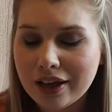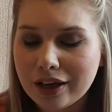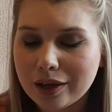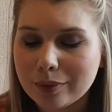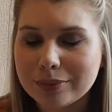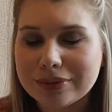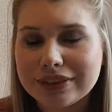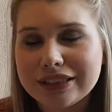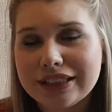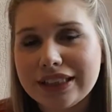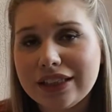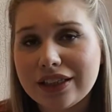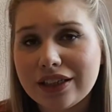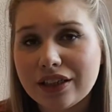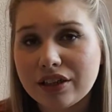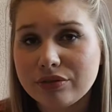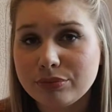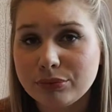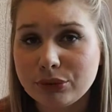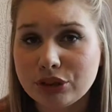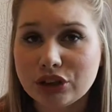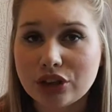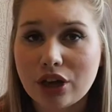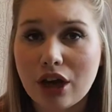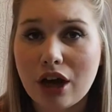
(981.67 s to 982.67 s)
I'm sick of
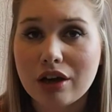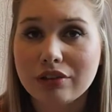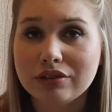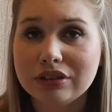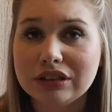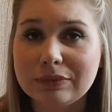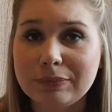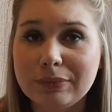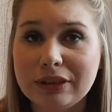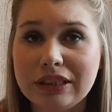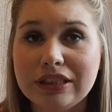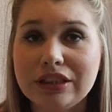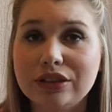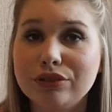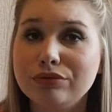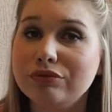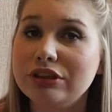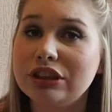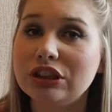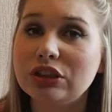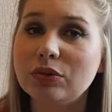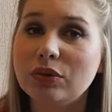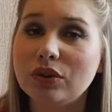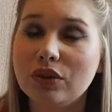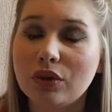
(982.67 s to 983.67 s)
mascaras being
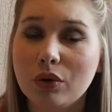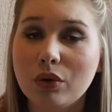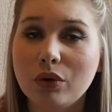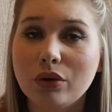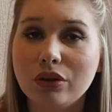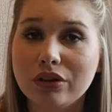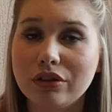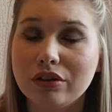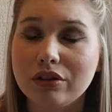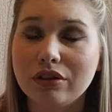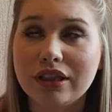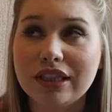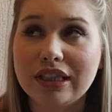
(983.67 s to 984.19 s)
enriched with oil.